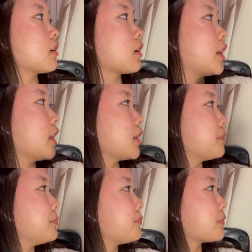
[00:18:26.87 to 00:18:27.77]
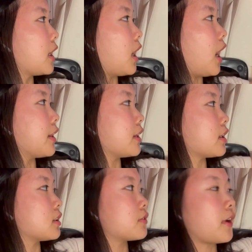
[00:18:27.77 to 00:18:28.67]
Okay, I think
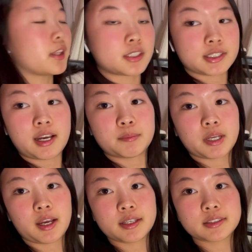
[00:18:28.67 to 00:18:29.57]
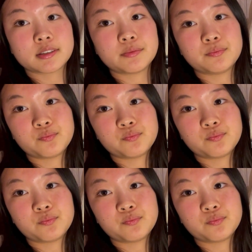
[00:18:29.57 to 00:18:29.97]
it's finally time, guys.